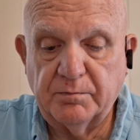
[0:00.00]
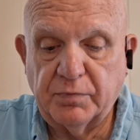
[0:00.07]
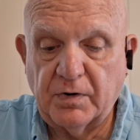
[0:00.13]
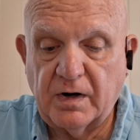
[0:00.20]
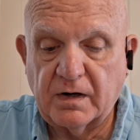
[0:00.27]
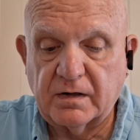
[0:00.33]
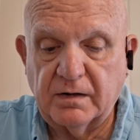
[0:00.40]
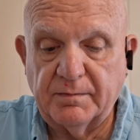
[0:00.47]

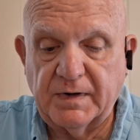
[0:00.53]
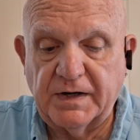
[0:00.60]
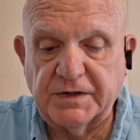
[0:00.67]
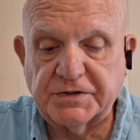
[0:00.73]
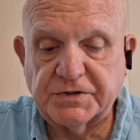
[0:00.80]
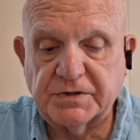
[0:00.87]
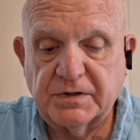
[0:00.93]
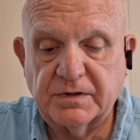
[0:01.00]

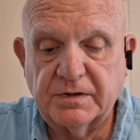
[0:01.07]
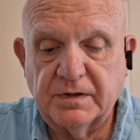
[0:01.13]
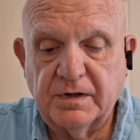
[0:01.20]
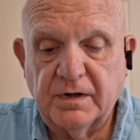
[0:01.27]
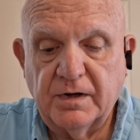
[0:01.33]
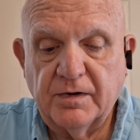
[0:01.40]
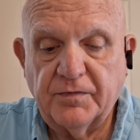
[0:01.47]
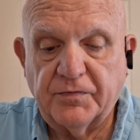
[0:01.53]
proclamation
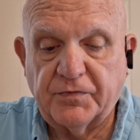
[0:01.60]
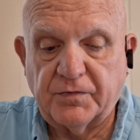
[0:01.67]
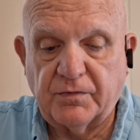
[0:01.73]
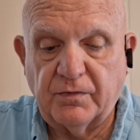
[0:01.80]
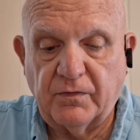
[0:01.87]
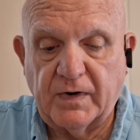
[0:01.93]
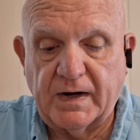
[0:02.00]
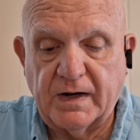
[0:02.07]

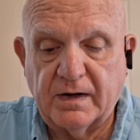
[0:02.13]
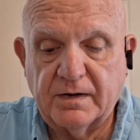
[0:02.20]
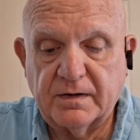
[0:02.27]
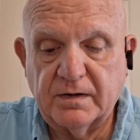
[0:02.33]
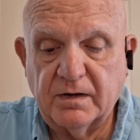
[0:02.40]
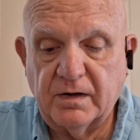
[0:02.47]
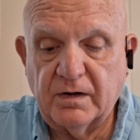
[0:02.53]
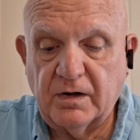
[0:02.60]
throughout
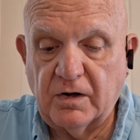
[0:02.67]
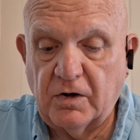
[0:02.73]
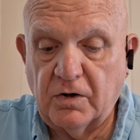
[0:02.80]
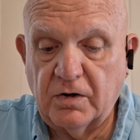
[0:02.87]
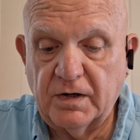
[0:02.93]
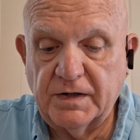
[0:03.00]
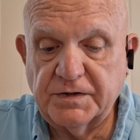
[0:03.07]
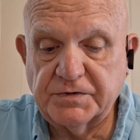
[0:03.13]

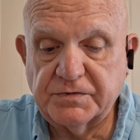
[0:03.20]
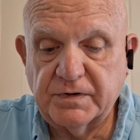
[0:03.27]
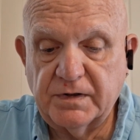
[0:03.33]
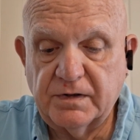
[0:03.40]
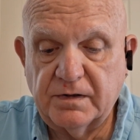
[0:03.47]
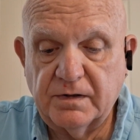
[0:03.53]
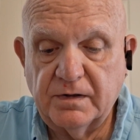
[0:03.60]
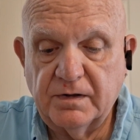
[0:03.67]
all
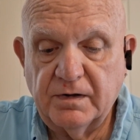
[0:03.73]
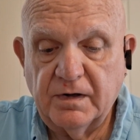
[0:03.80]
Israel